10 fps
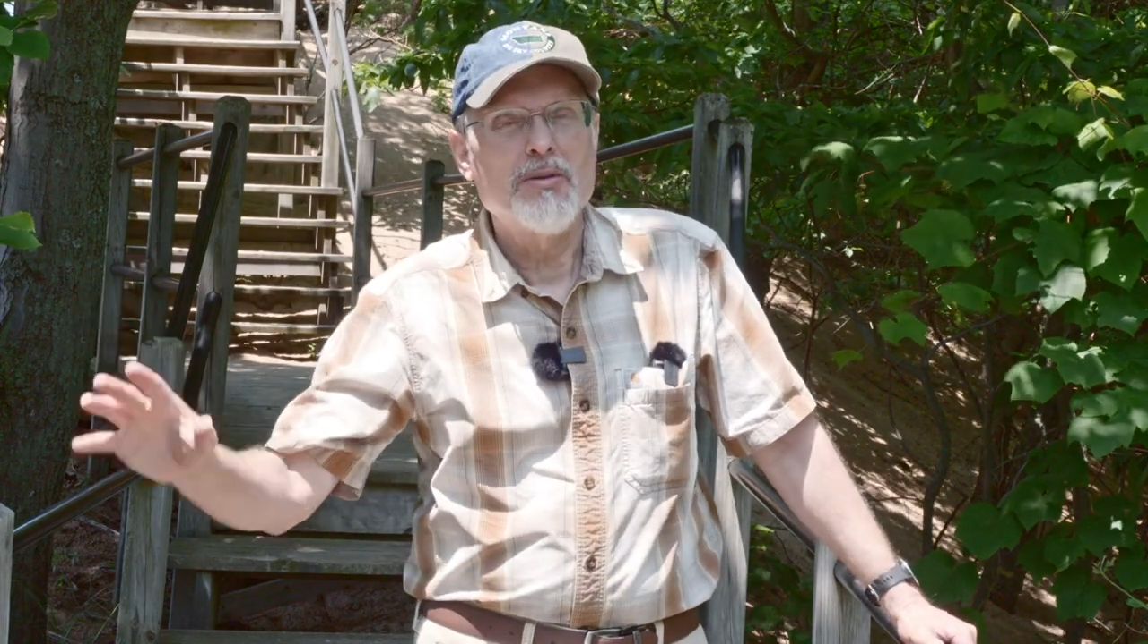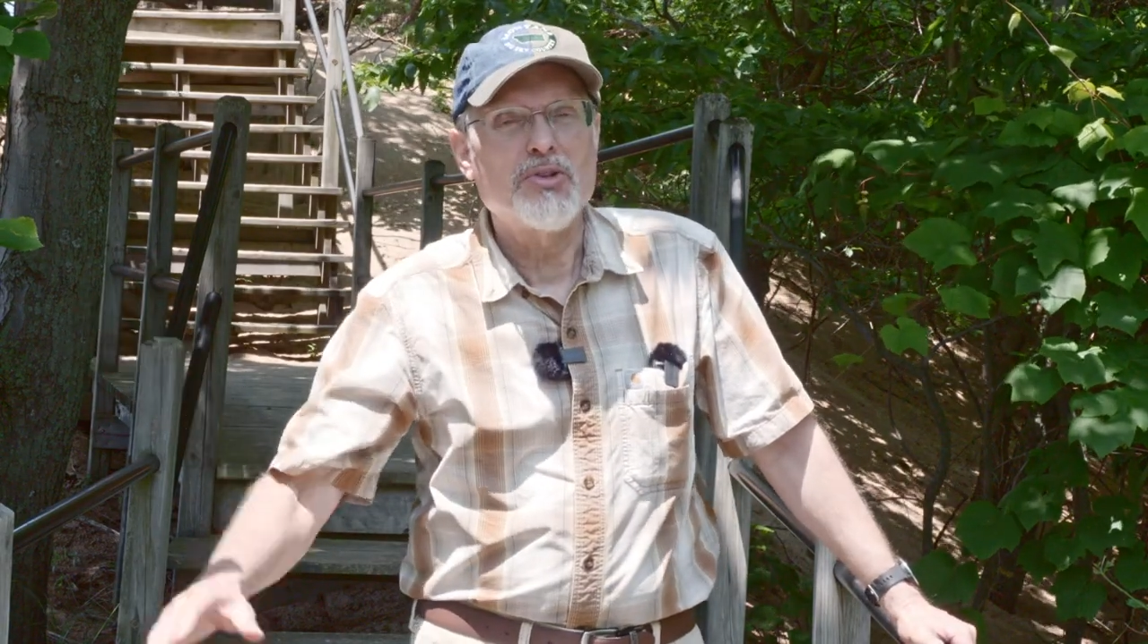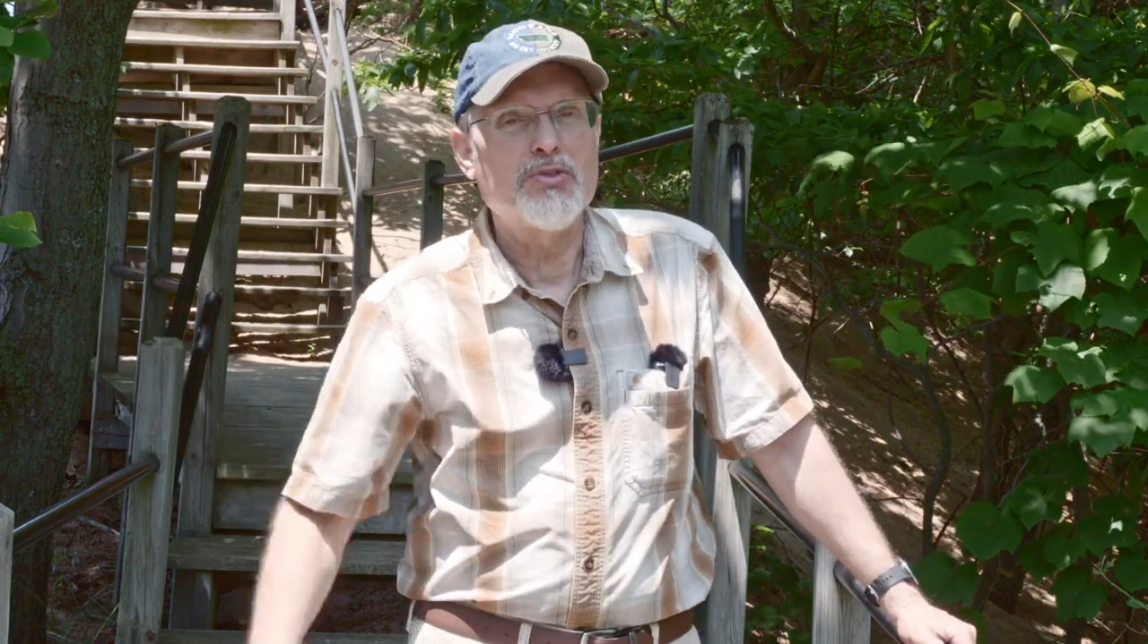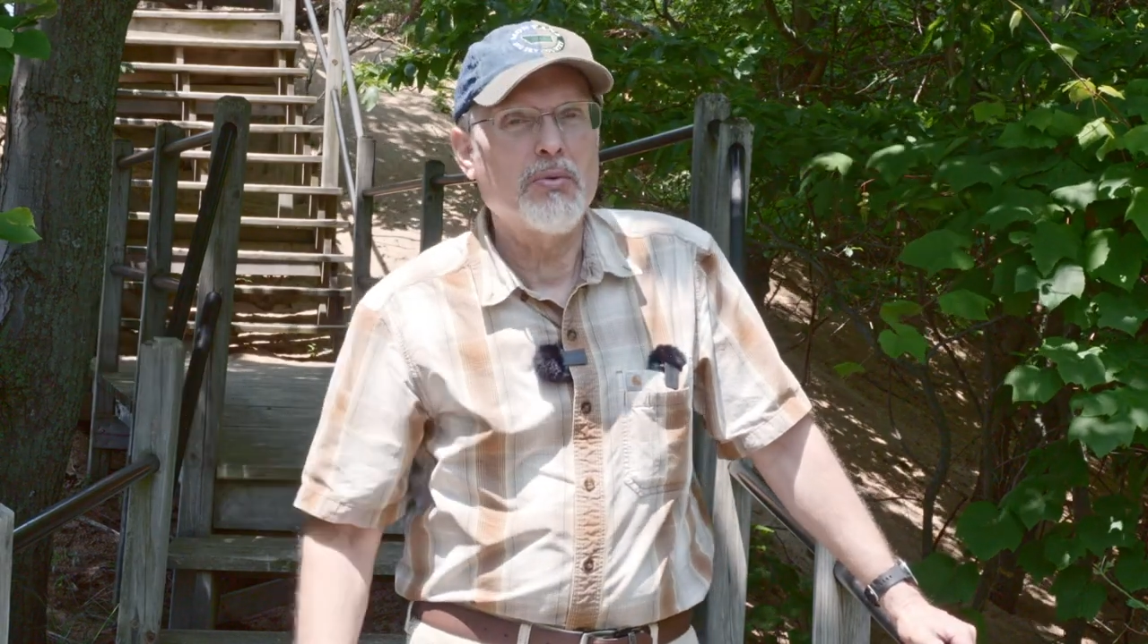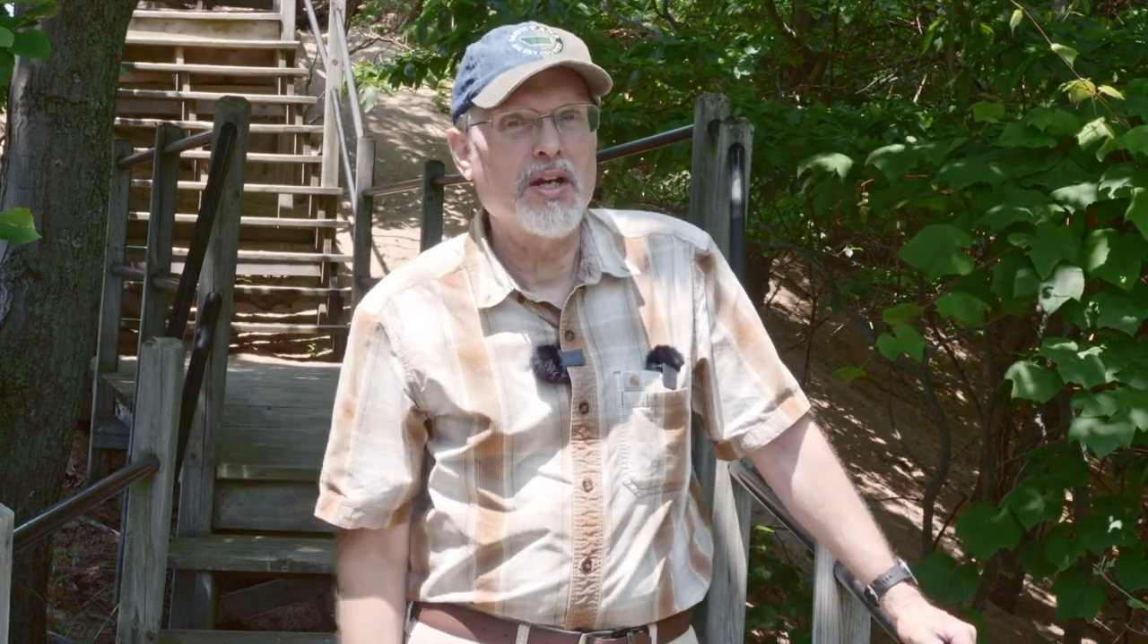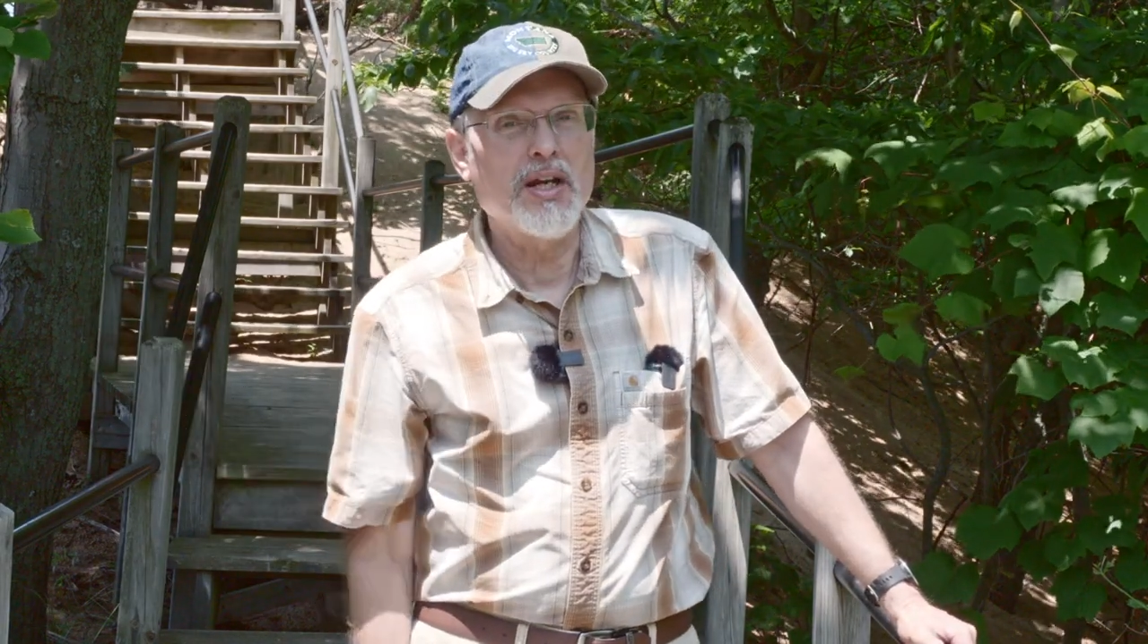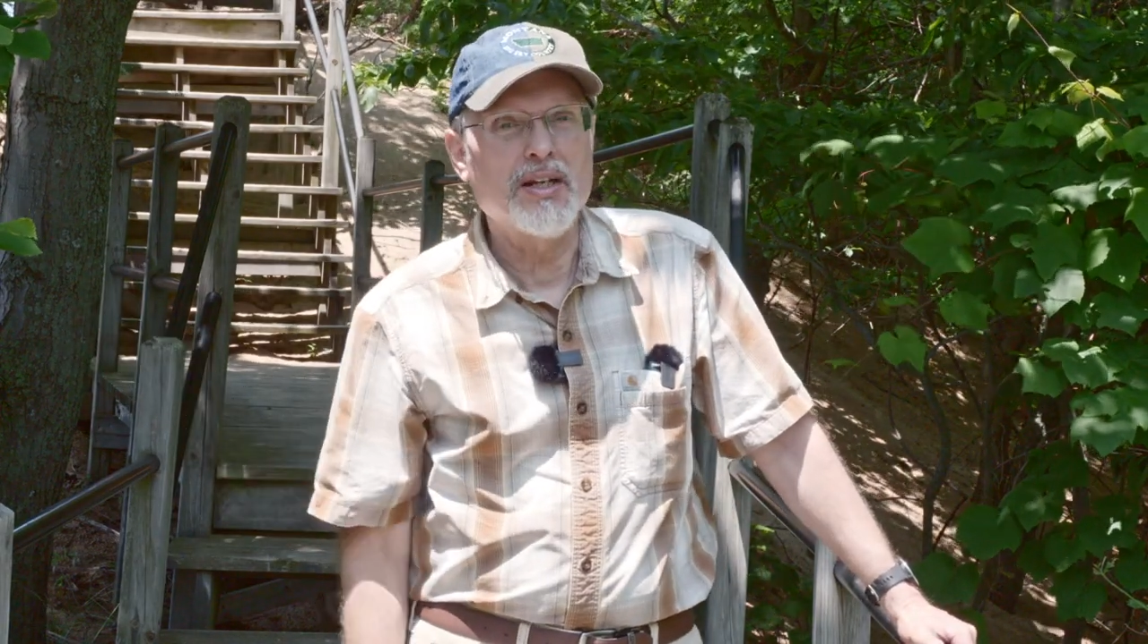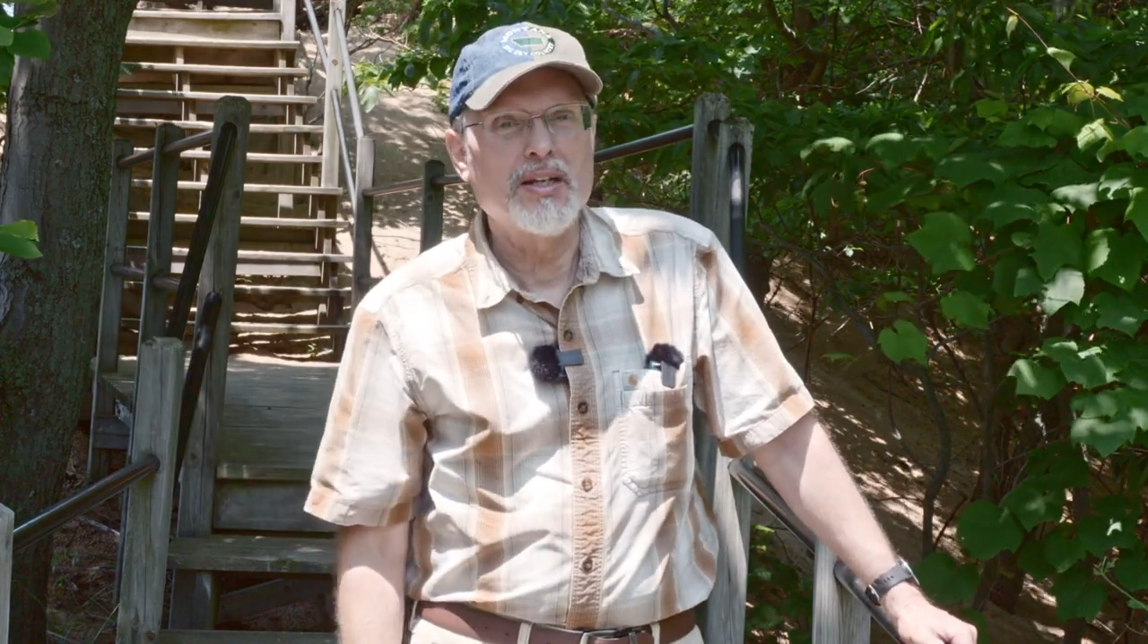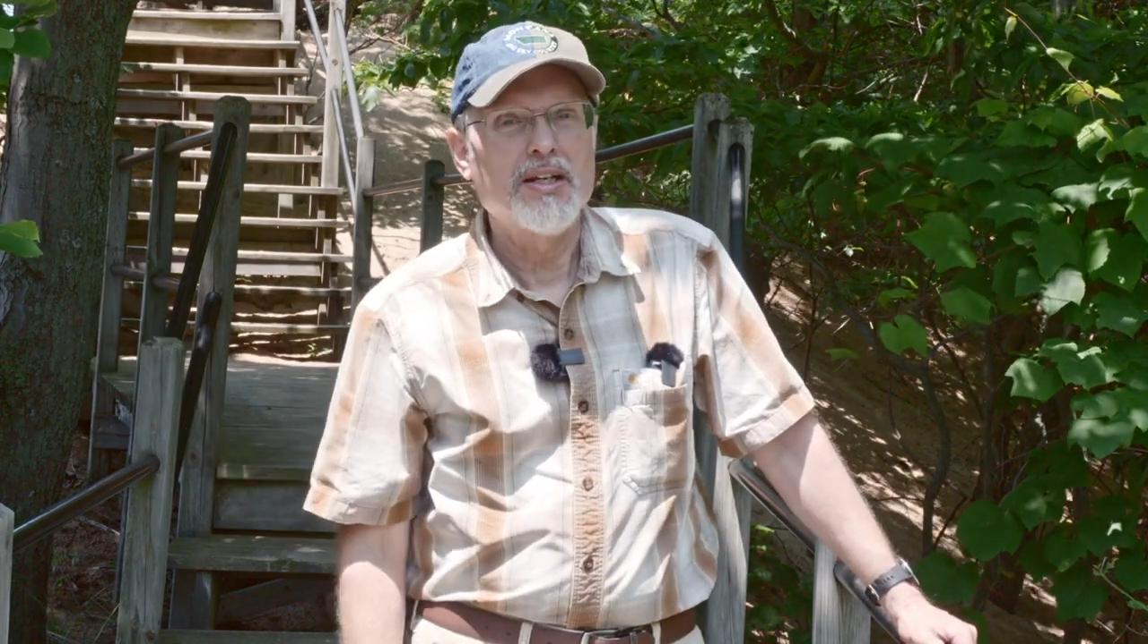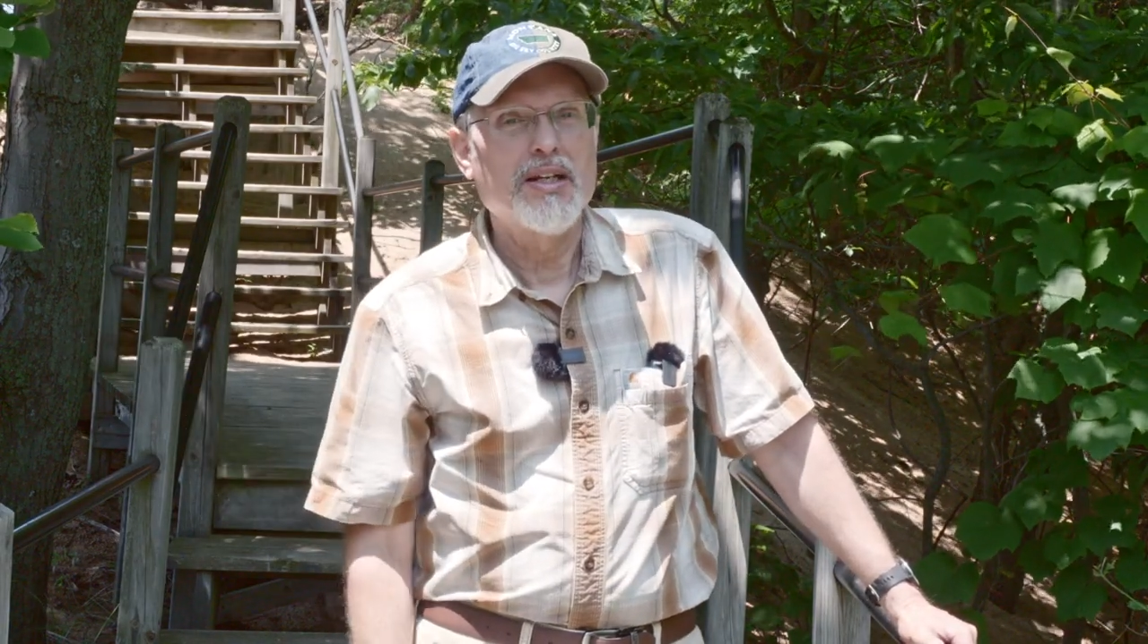
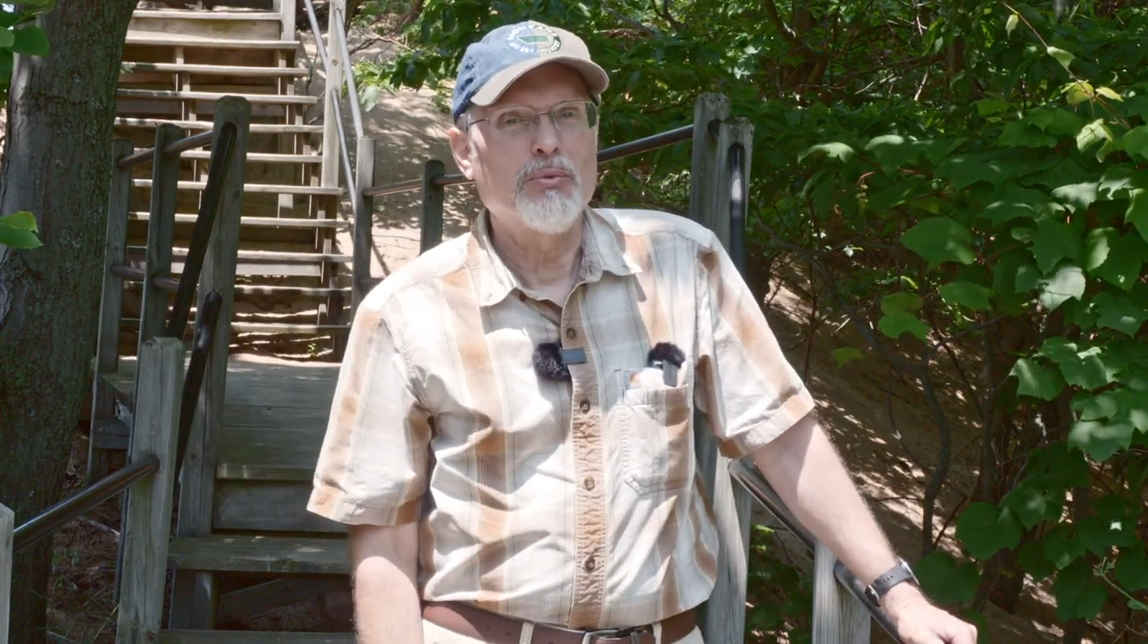between